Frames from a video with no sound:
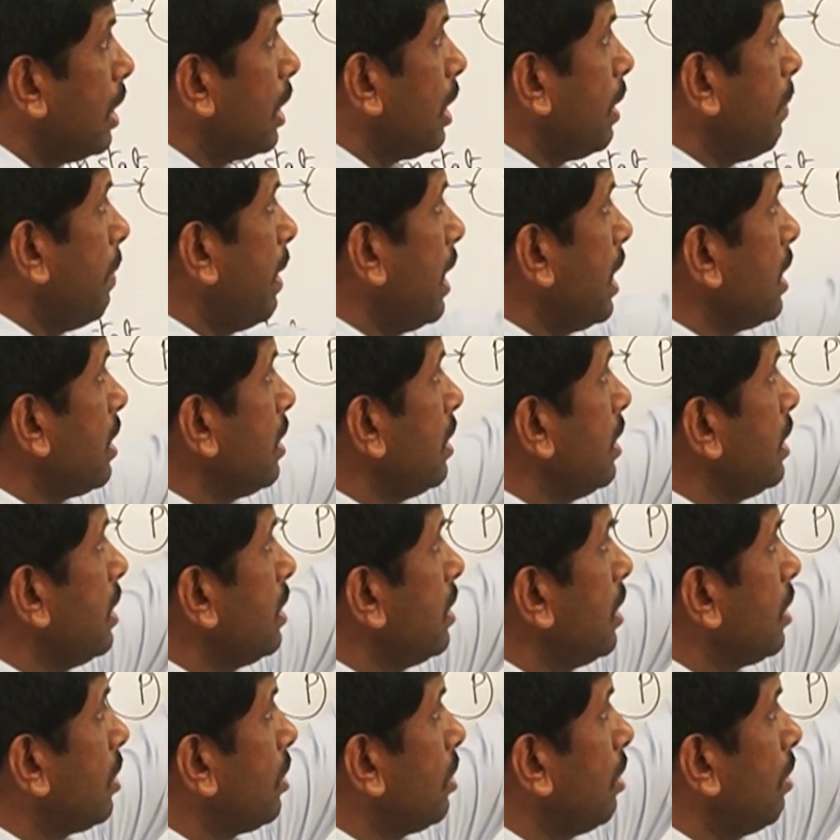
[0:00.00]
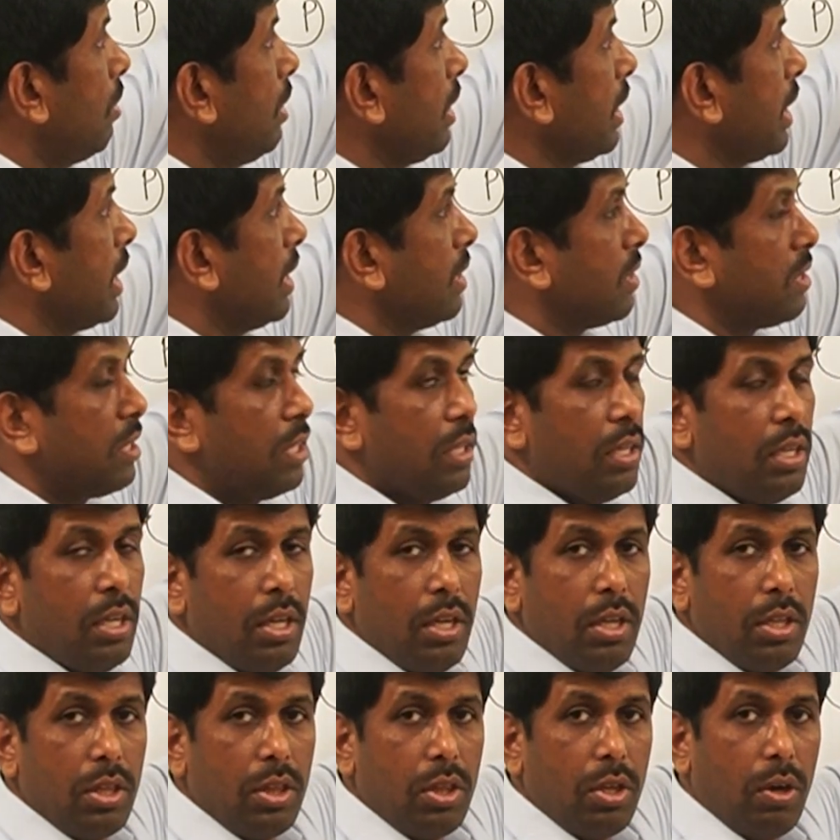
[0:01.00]
imagine this is the third case.
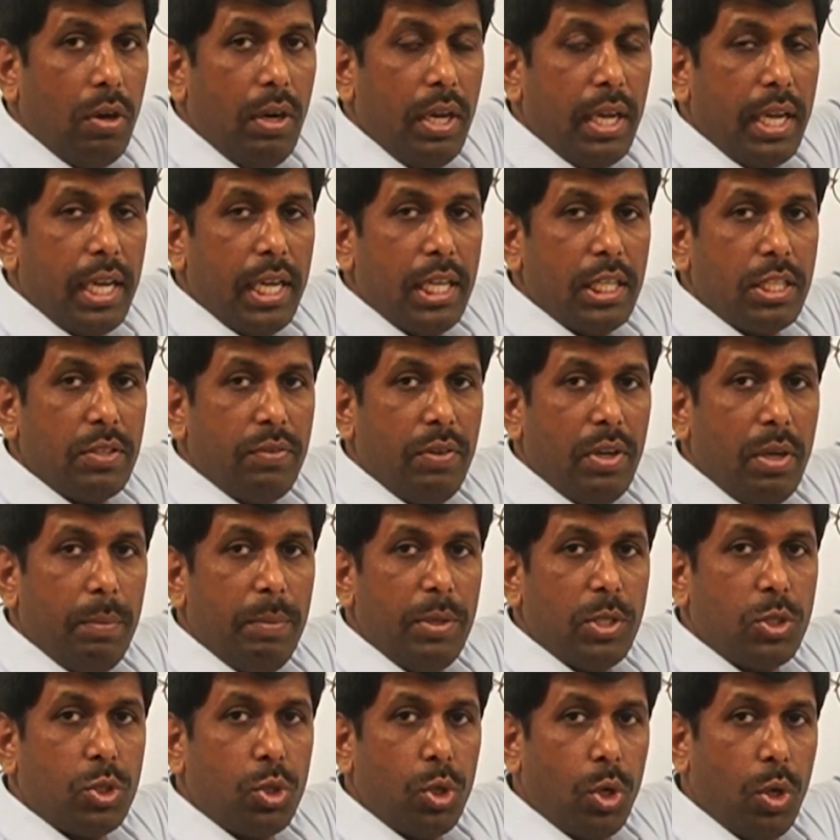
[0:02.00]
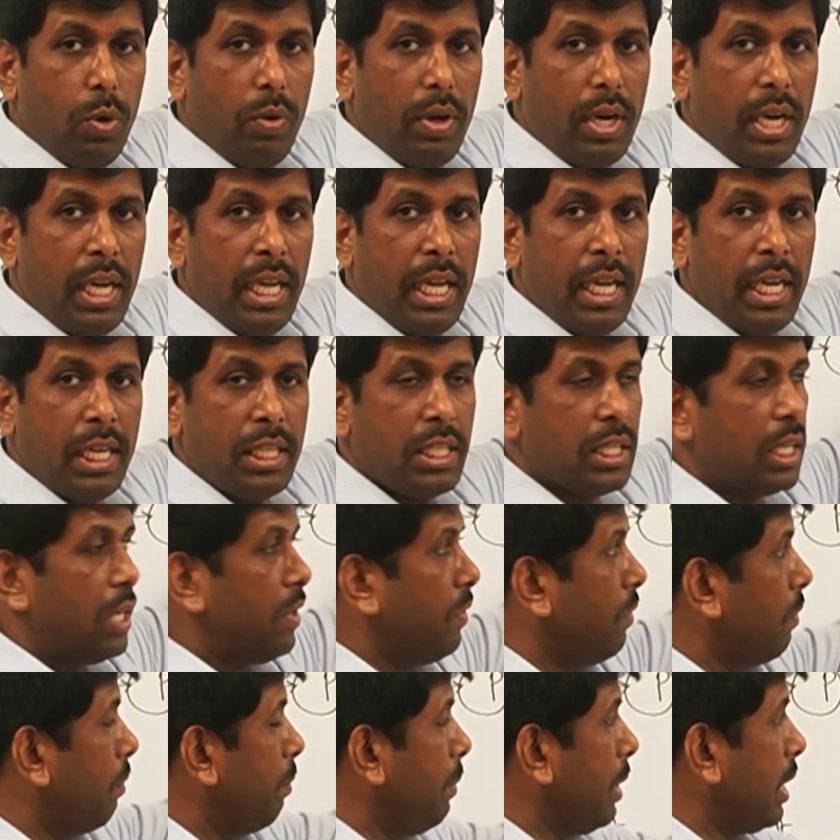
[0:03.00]
Third case will be slower
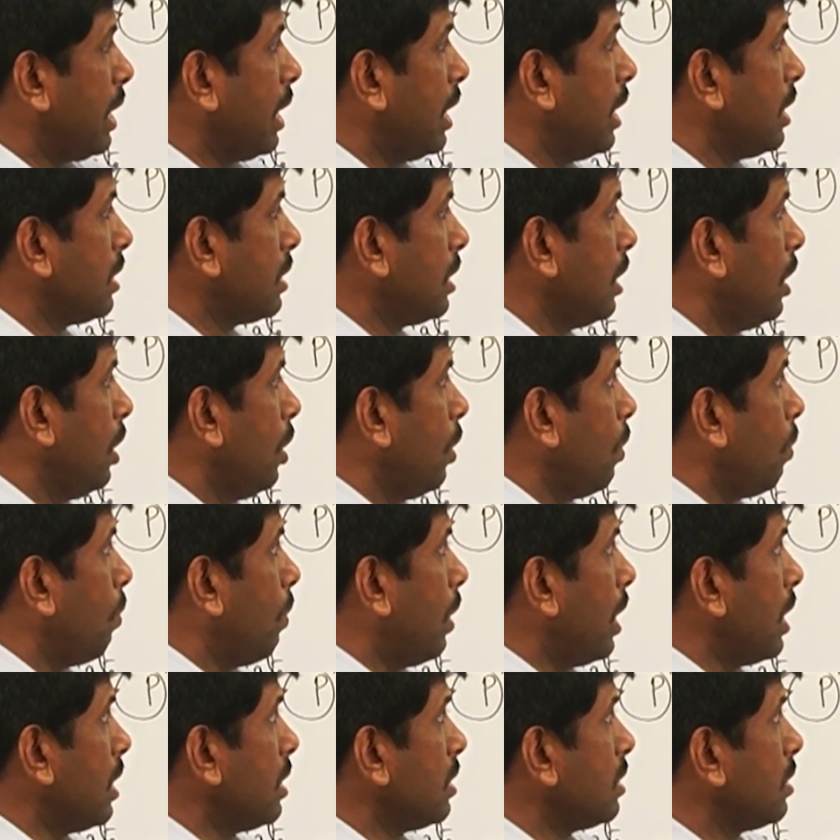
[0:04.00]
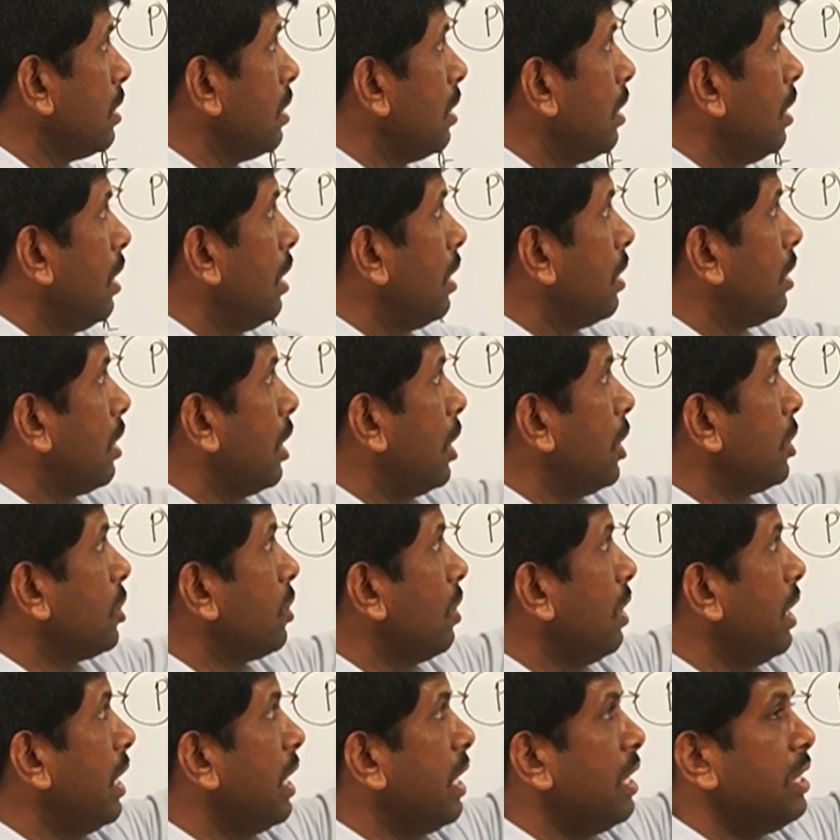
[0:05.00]
reaction, because once
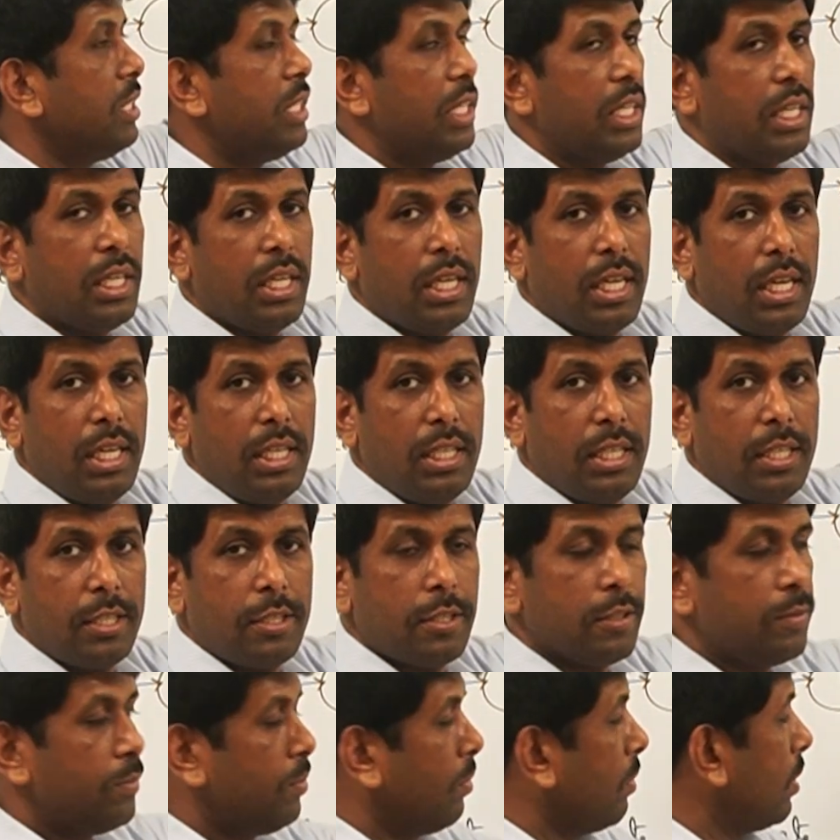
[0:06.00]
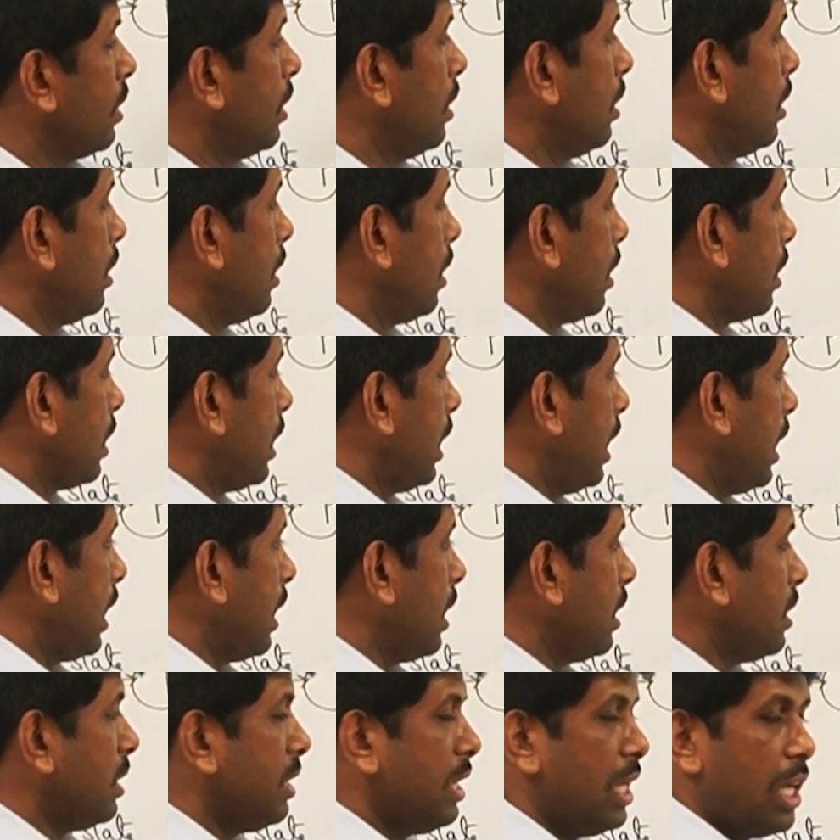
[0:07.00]
threshold energy increases, the
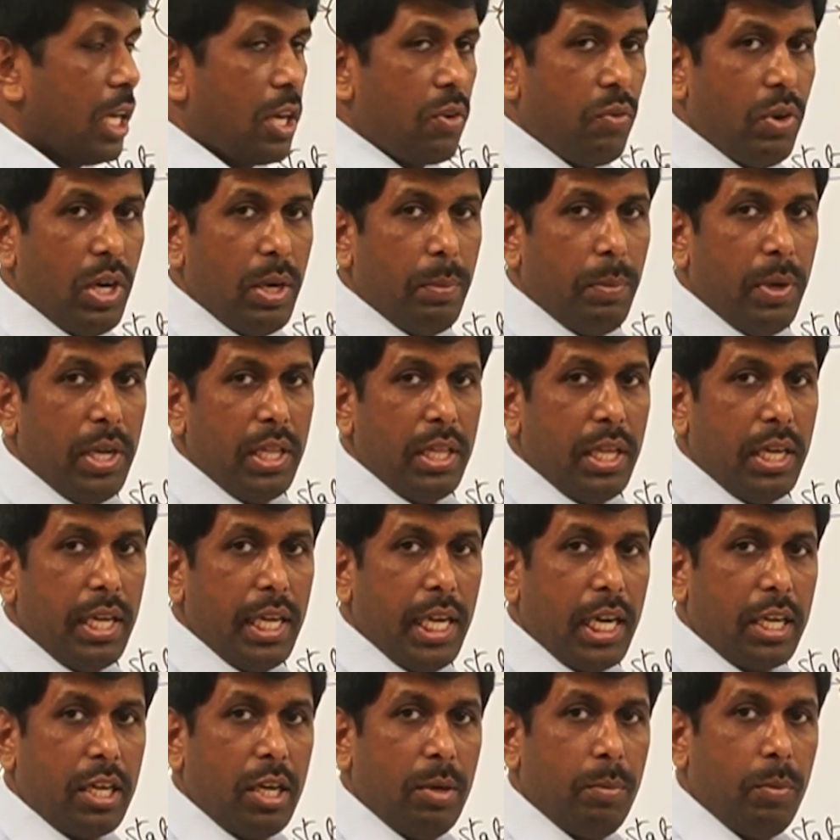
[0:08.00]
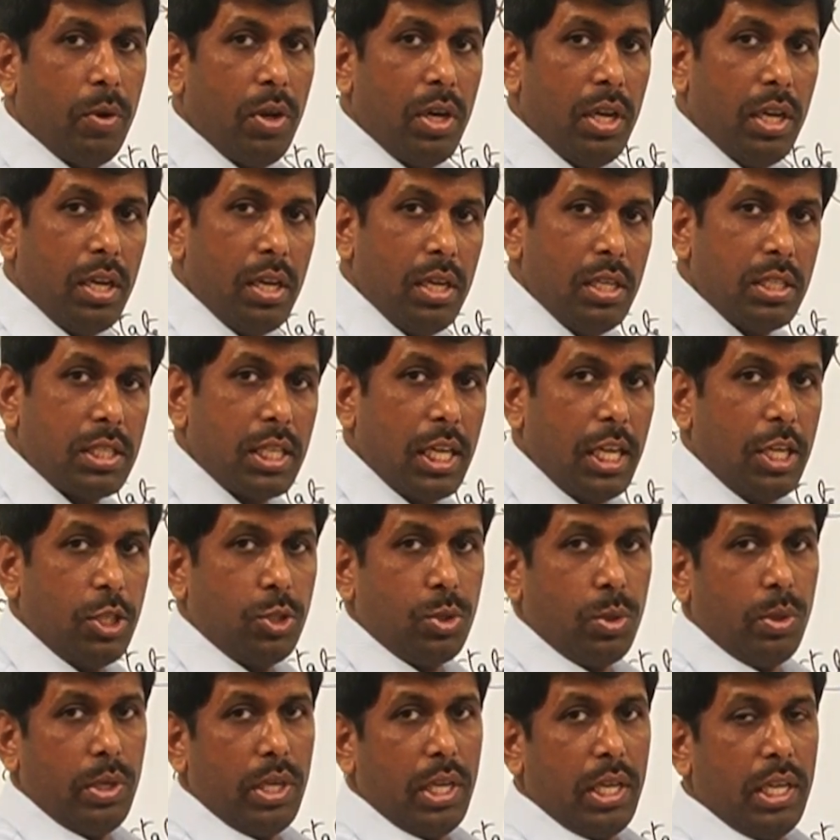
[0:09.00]
energy acquired by the reactant molecules
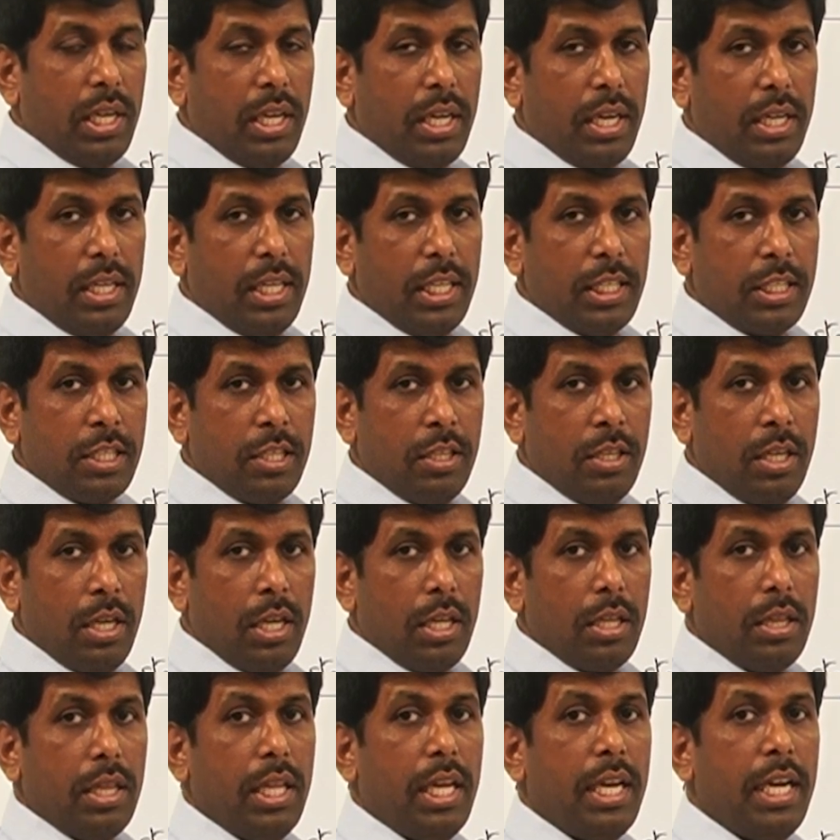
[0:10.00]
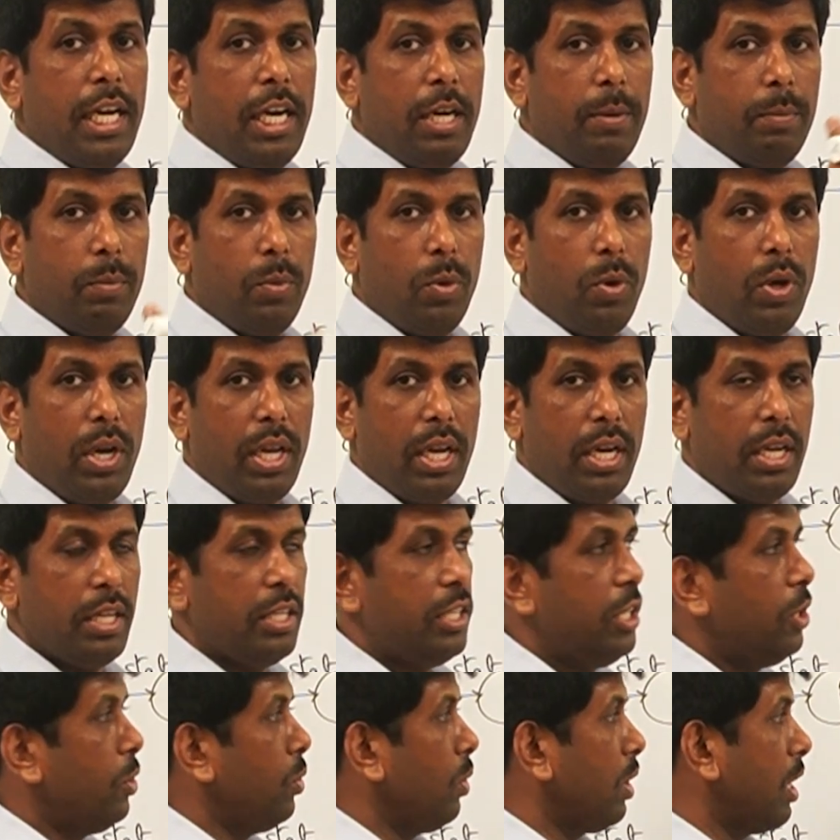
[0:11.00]
also increases. They need more
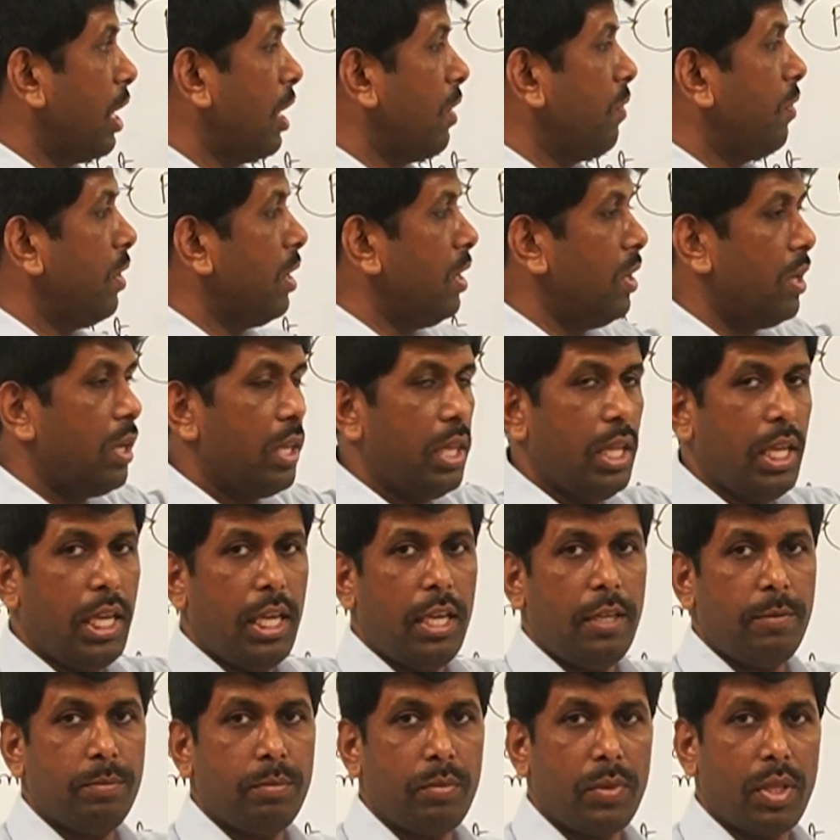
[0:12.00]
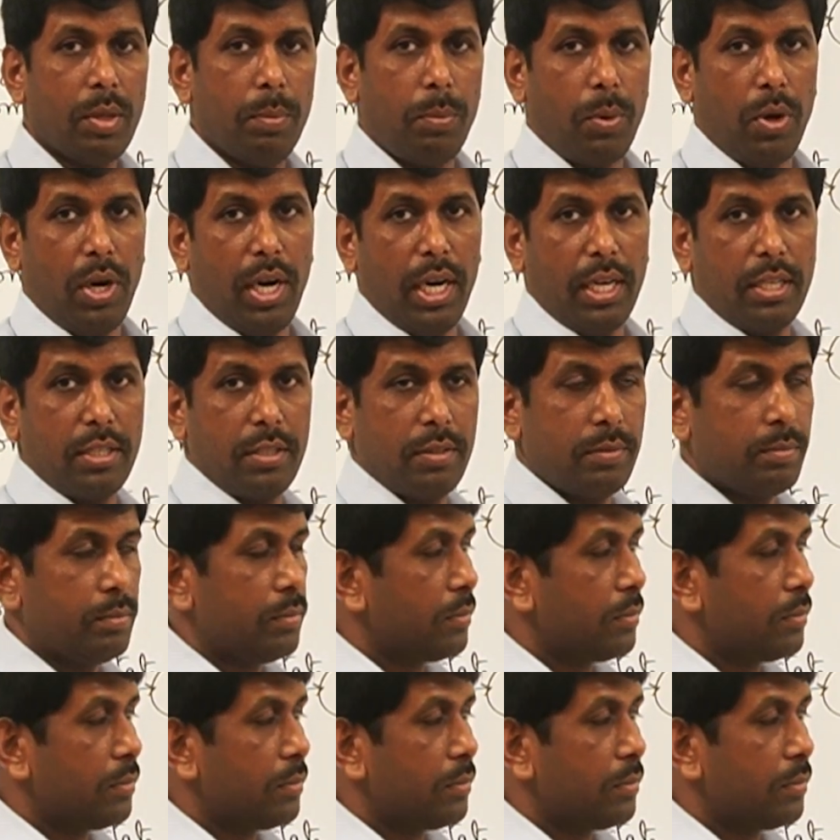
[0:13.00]
energy to convert into the products.